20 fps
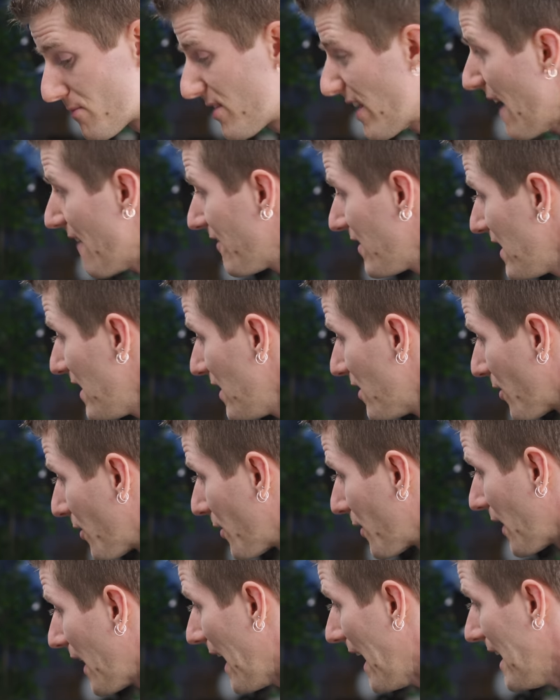seventy
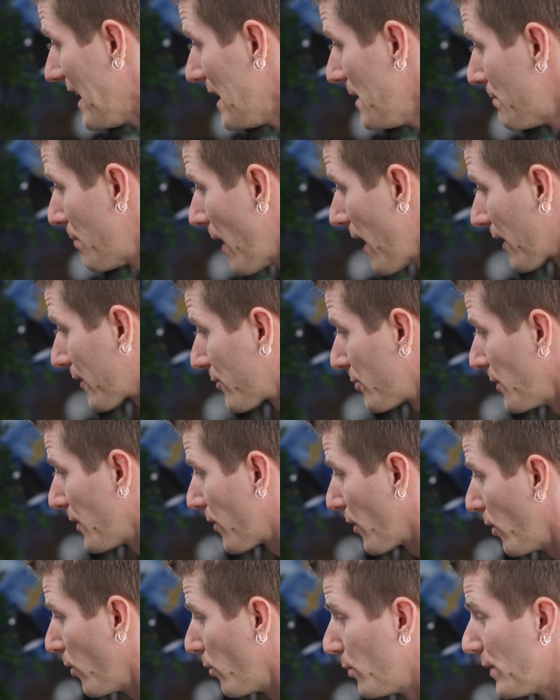or eighty bucks
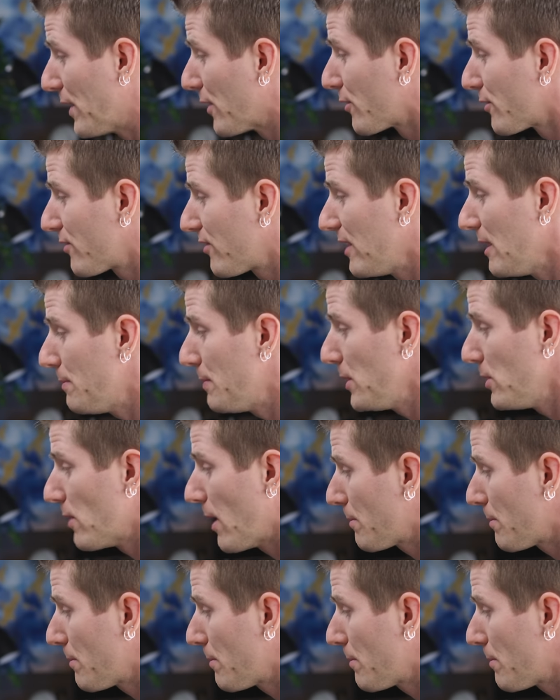with a weird C P U